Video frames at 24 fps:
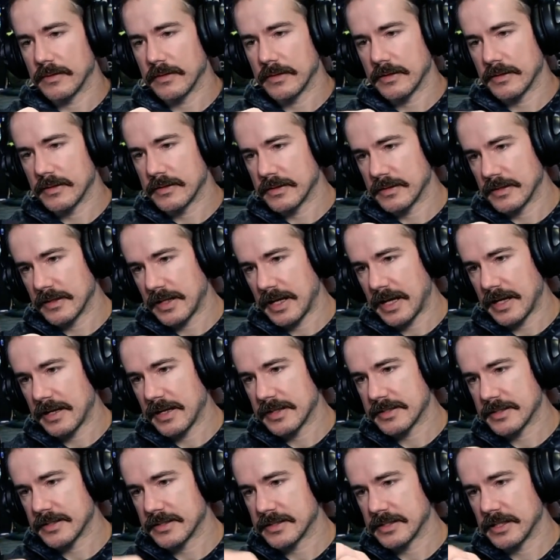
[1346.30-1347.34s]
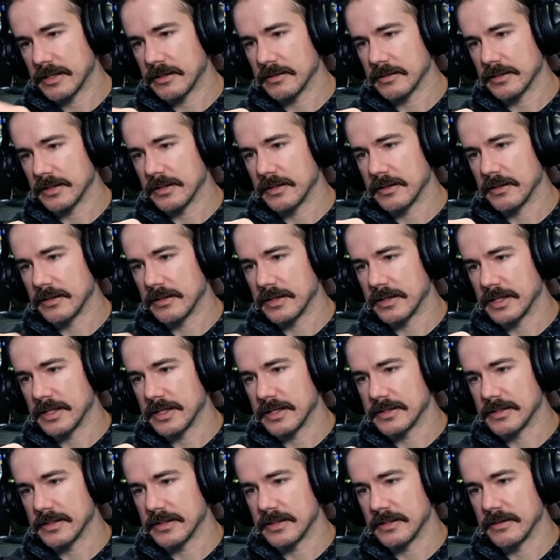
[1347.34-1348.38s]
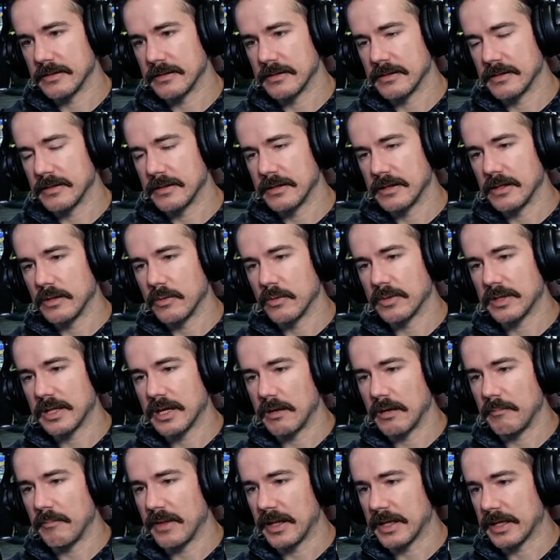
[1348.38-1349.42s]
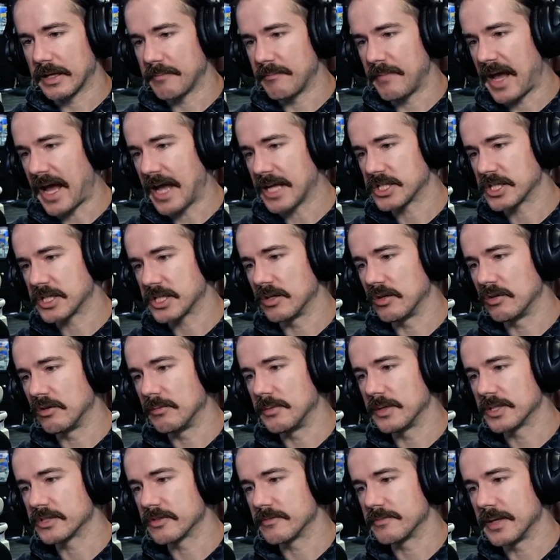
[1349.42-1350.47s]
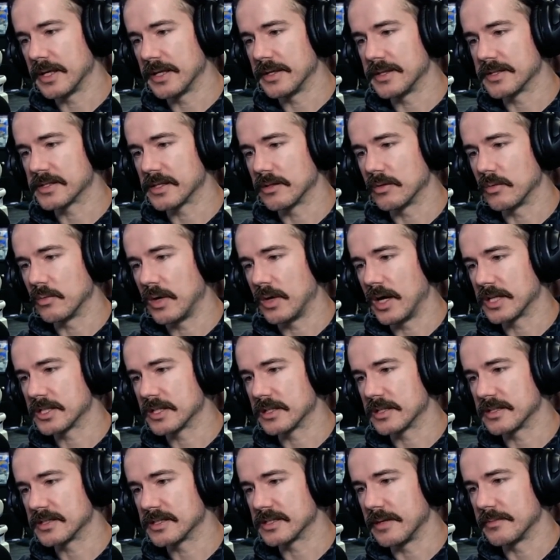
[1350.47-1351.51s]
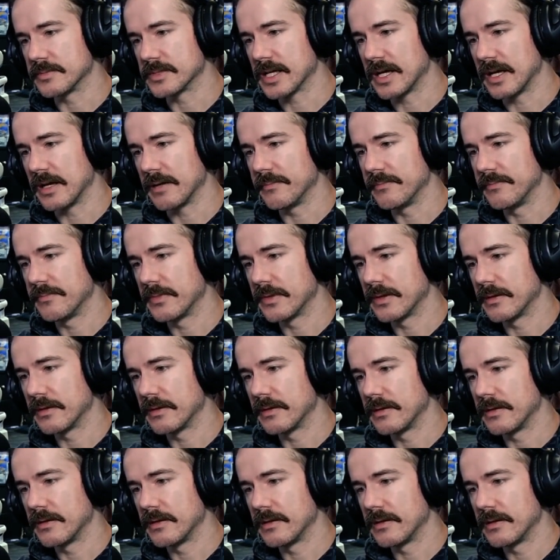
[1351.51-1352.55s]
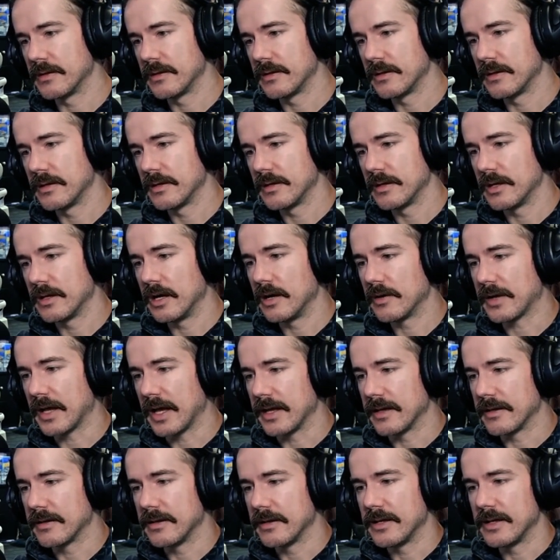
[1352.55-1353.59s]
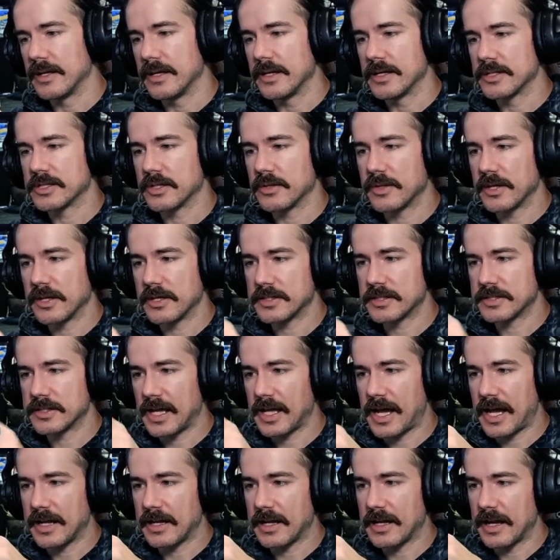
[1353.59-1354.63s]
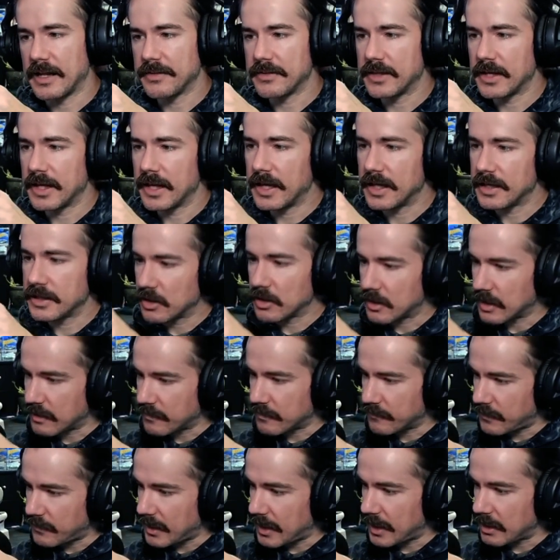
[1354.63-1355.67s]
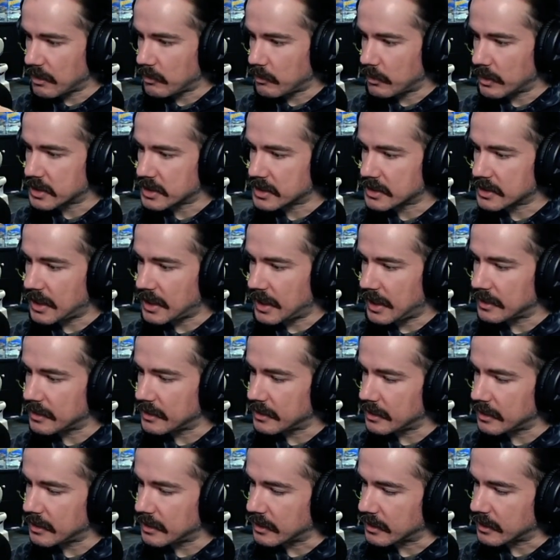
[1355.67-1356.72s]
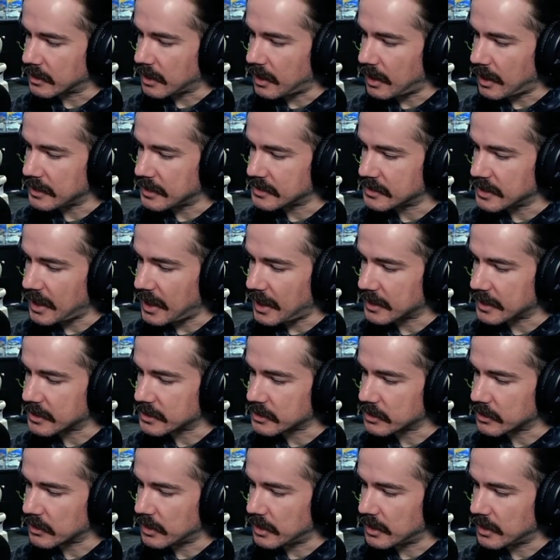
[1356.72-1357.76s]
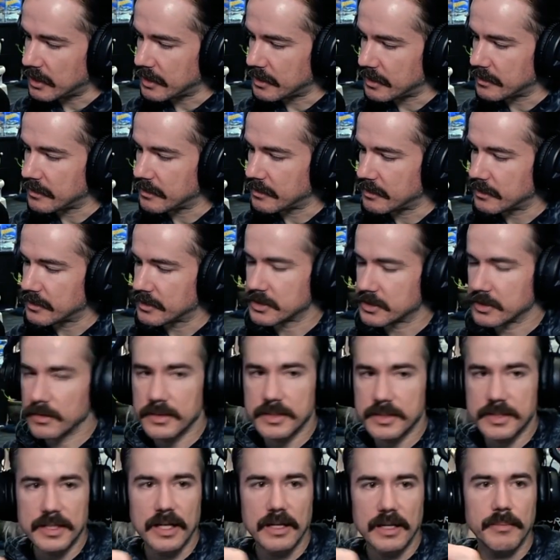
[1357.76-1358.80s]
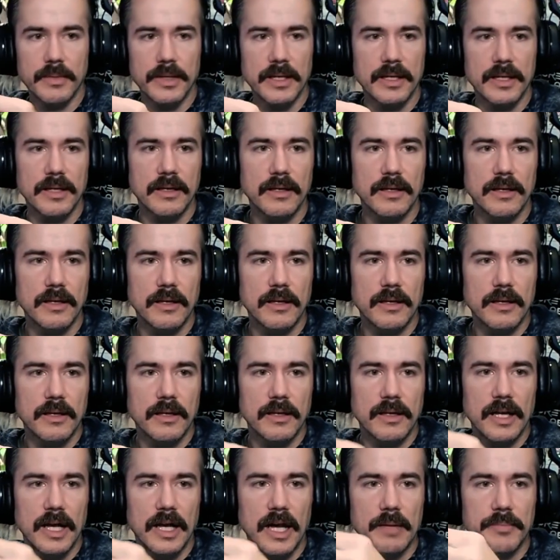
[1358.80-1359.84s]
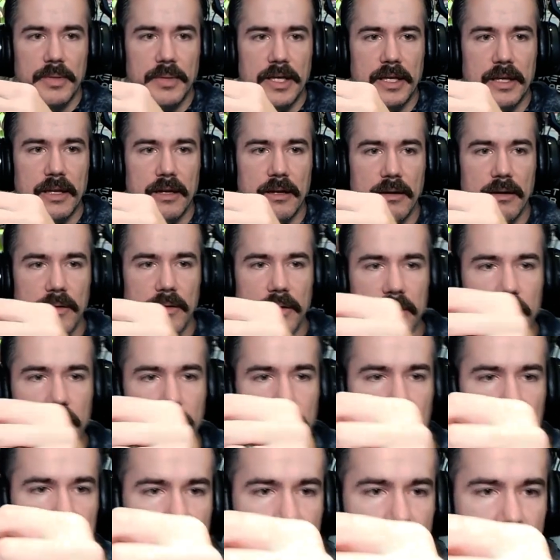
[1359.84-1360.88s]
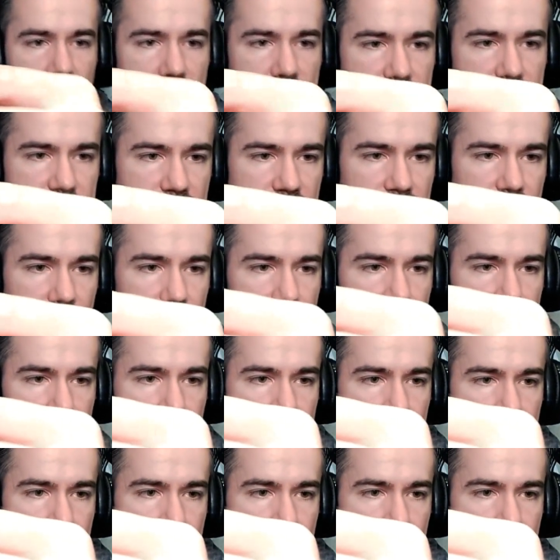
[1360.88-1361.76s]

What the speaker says: It's not necessarily easy without mashing a whole bunch of buttons on the watch at the same time. Okay. So there's that, and then you got to find which side the contacts are on. So it's going to be up here. You probably can't see, but